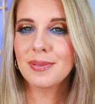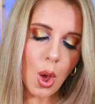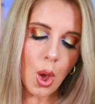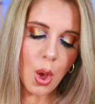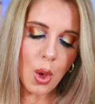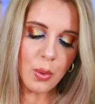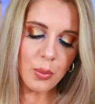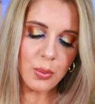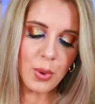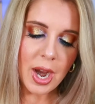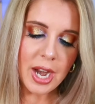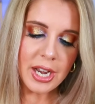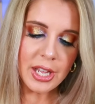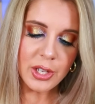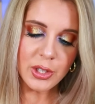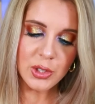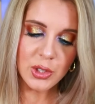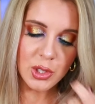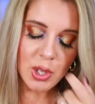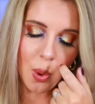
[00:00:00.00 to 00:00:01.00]

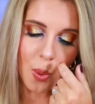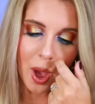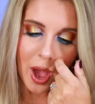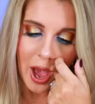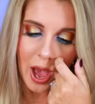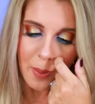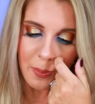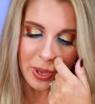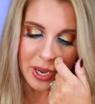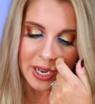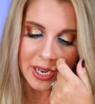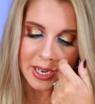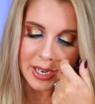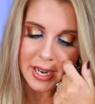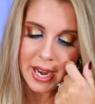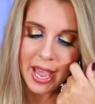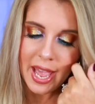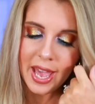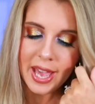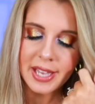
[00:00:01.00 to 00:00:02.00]
Alrighty, so up
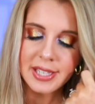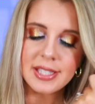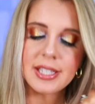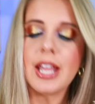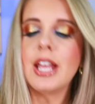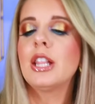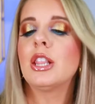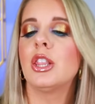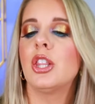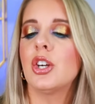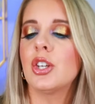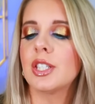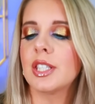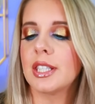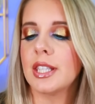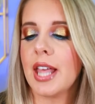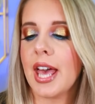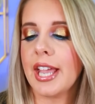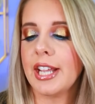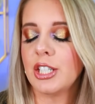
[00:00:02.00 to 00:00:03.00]
next, it looks
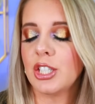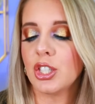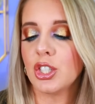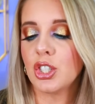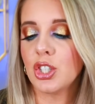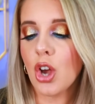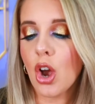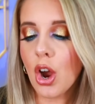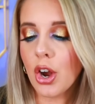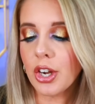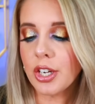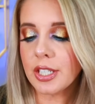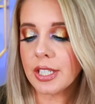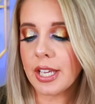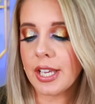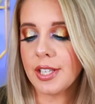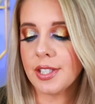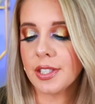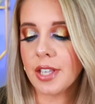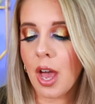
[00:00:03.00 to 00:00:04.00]
like Tarte
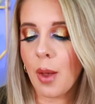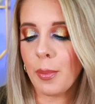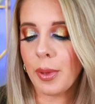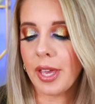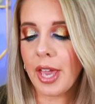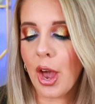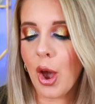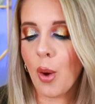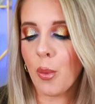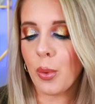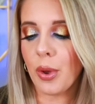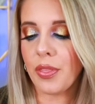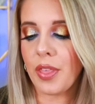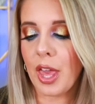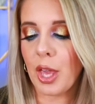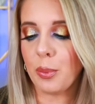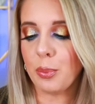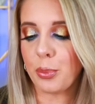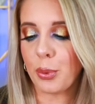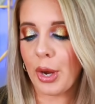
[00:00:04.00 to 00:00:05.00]
is coming out with
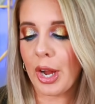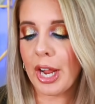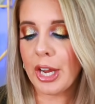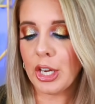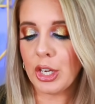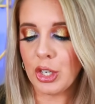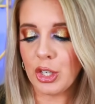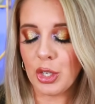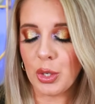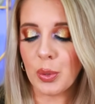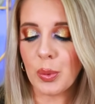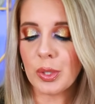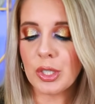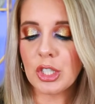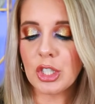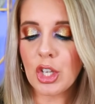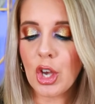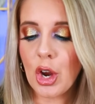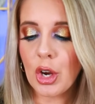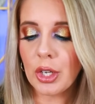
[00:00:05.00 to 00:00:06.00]
a brand new
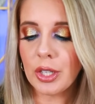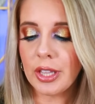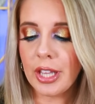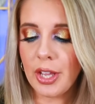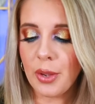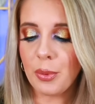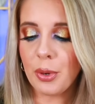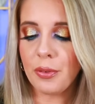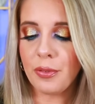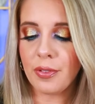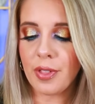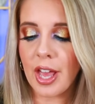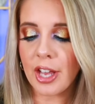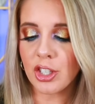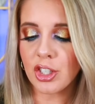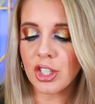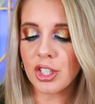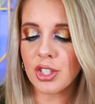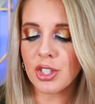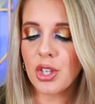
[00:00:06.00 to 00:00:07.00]
Tartelette
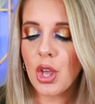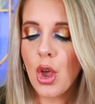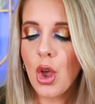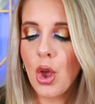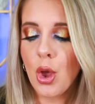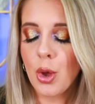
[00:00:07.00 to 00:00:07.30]
Reflections